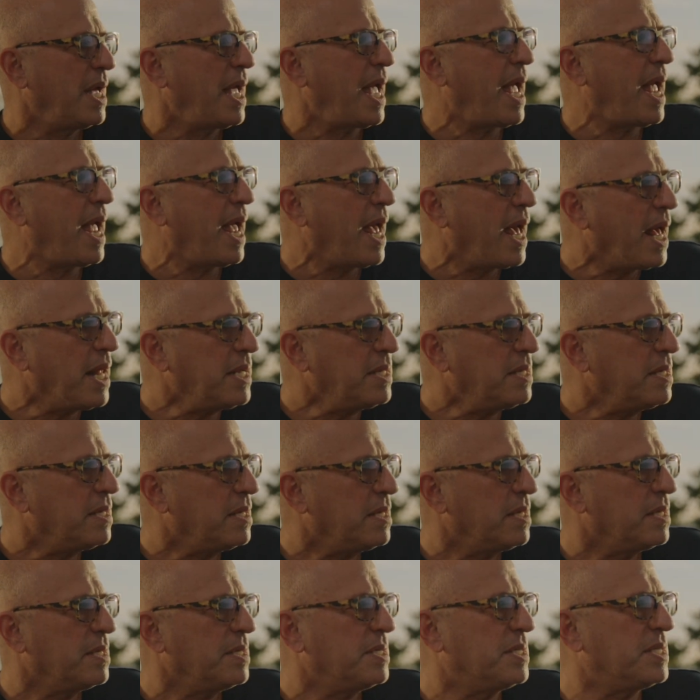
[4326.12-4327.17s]
And
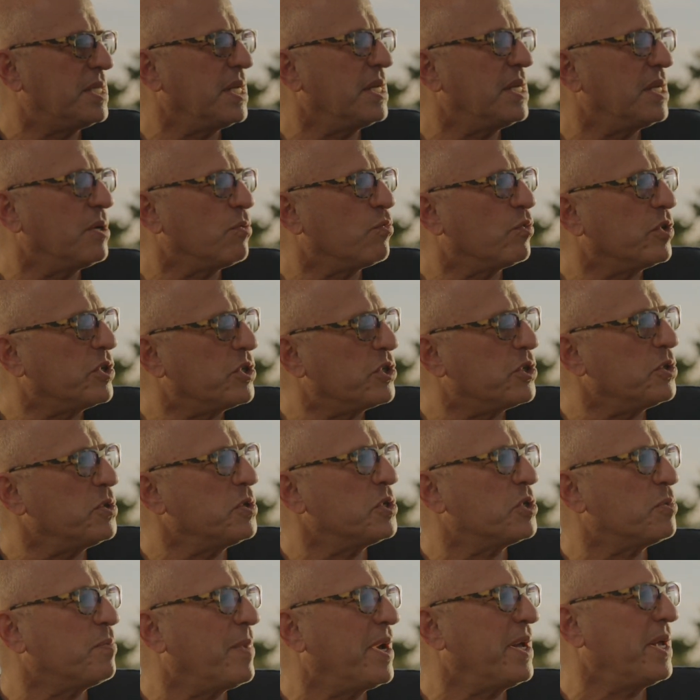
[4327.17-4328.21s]
did it
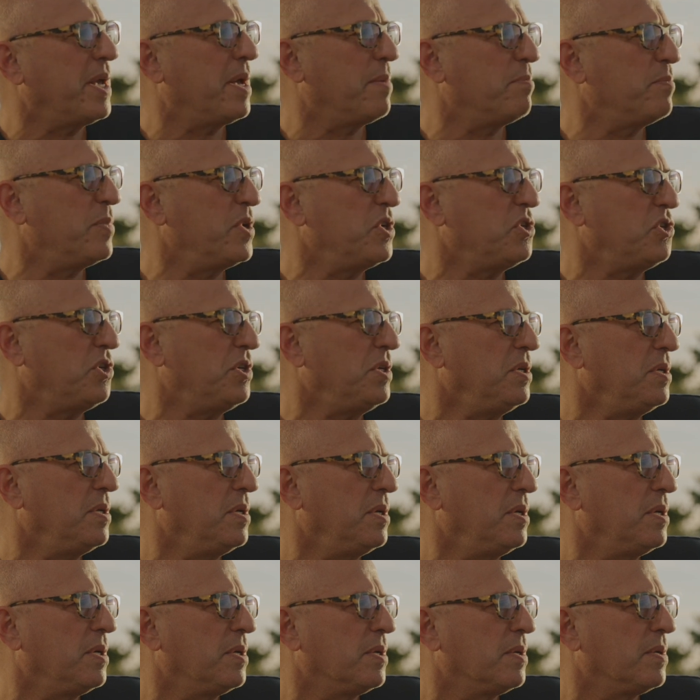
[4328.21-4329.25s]
reduce my ambition
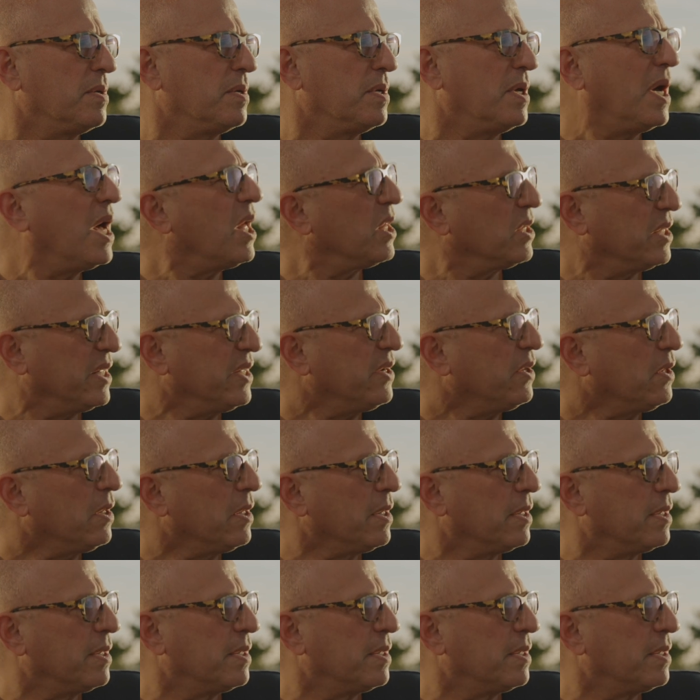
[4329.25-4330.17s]
a little?